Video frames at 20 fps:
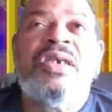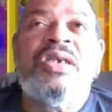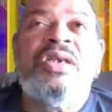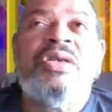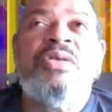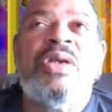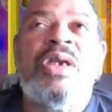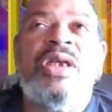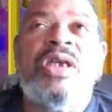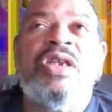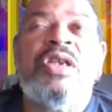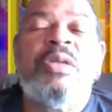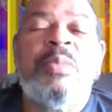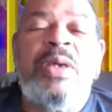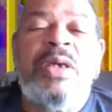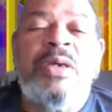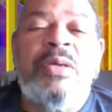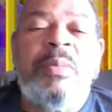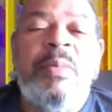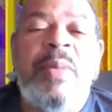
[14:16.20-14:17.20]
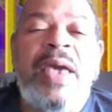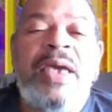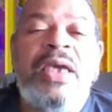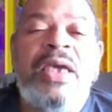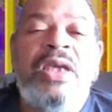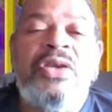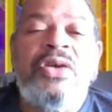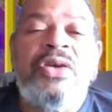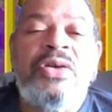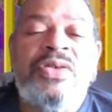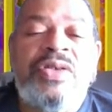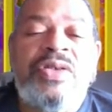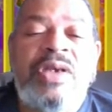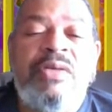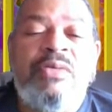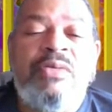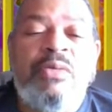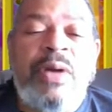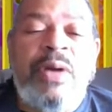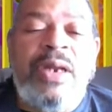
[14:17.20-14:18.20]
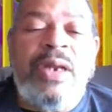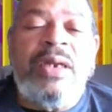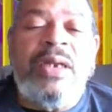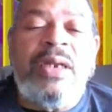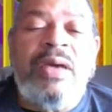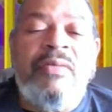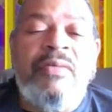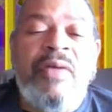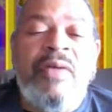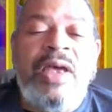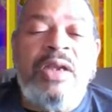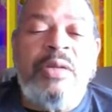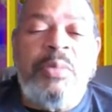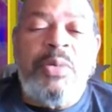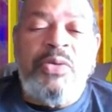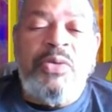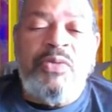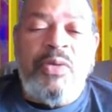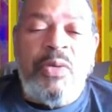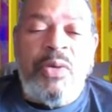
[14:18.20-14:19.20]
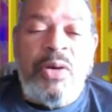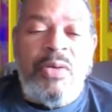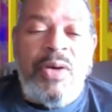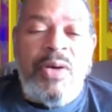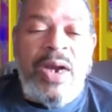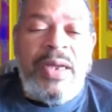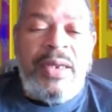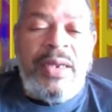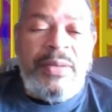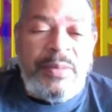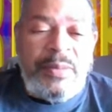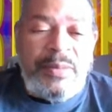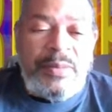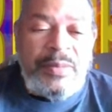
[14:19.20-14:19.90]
you need to be making yourself readily available for, right?